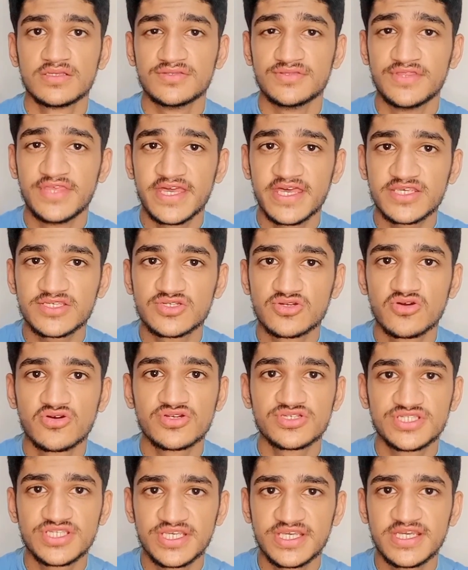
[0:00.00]
They
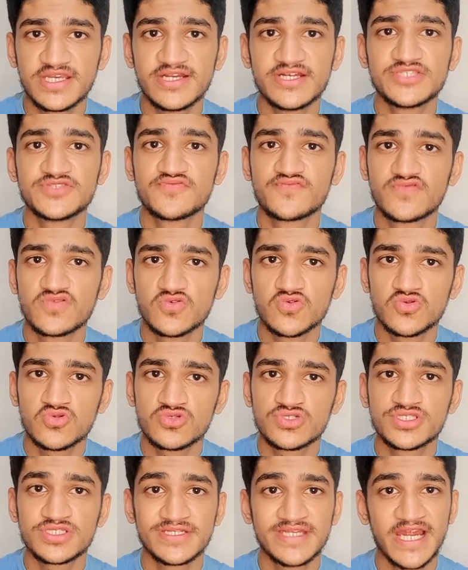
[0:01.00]
store seeds,
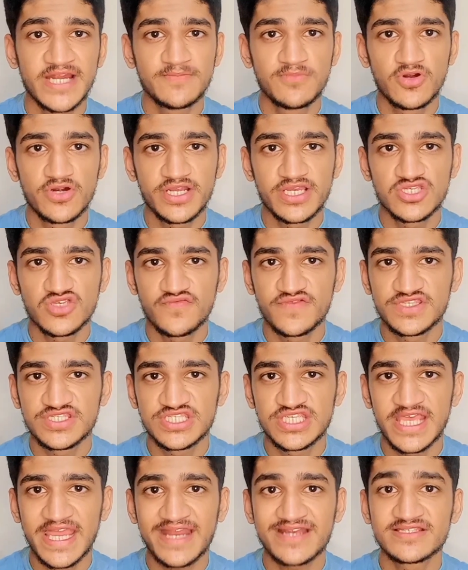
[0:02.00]
fruits, dead bodies of
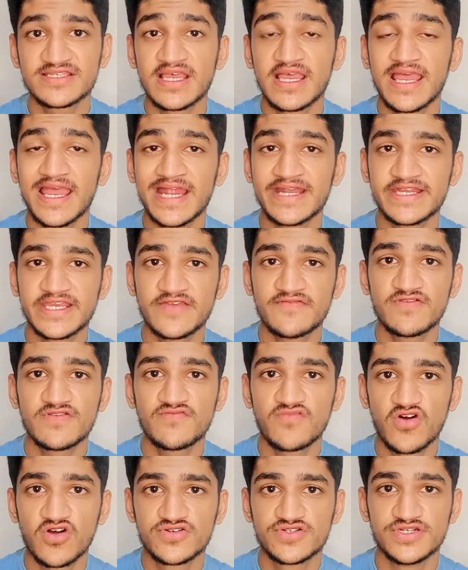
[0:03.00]
insects and
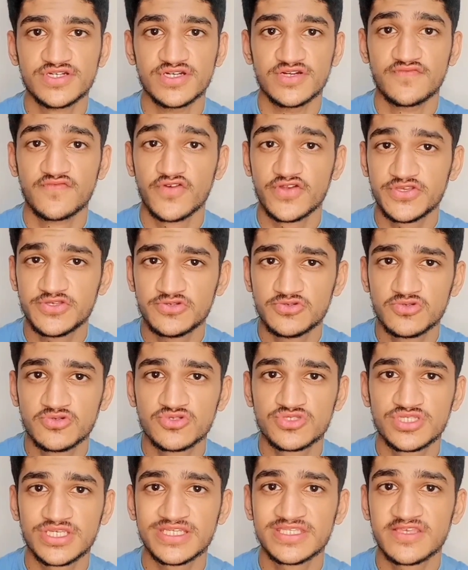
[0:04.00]
even water for
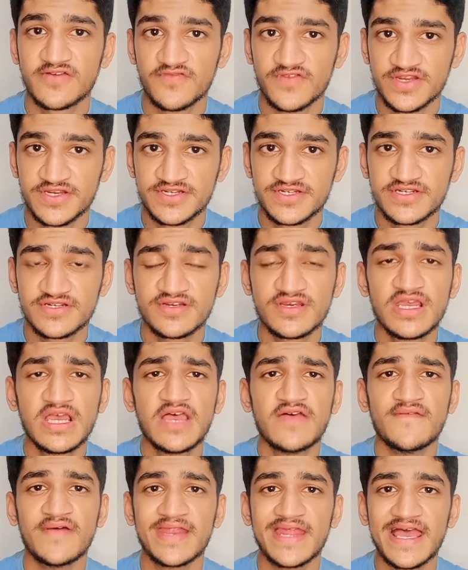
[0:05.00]
use in the winter
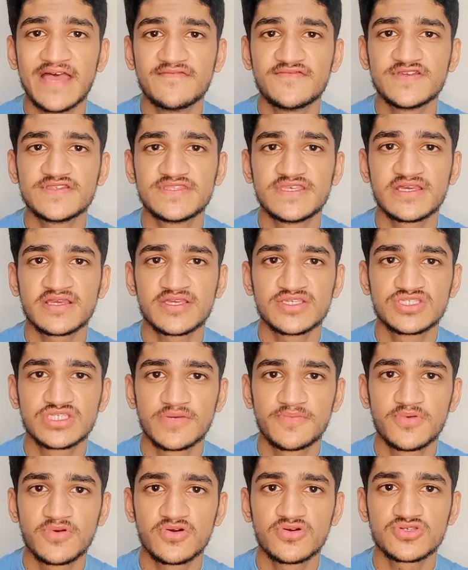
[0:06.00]
when everything is
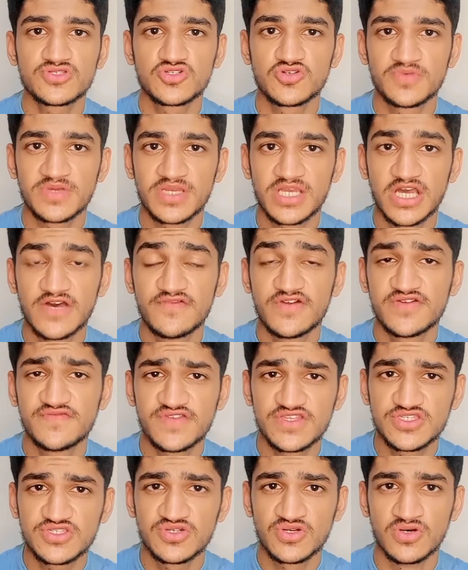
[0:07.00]
supposed to be
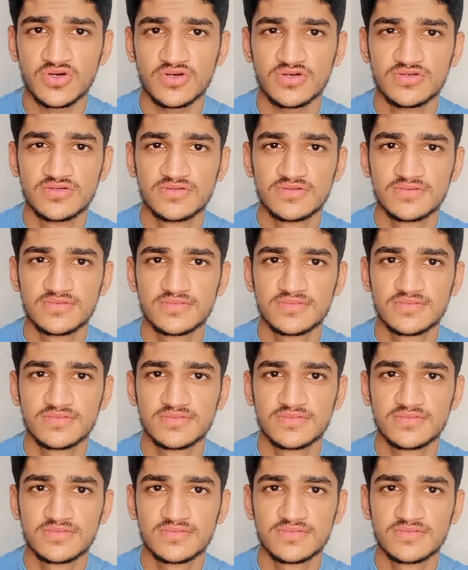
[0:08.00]
covered with snow.